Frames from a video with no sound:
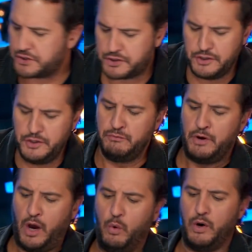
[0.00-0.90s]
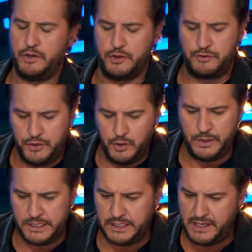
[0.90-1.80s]
sure you know what you're
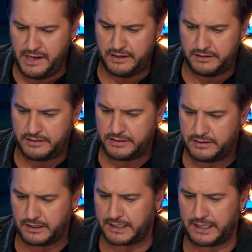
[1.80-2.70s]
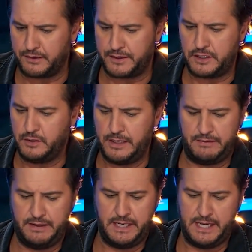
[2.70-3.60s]
doing yet. Like, I don't think you
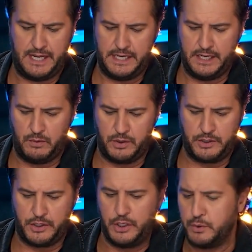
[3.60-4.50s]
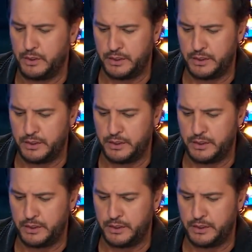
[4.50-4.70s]
have any idea what you're doing.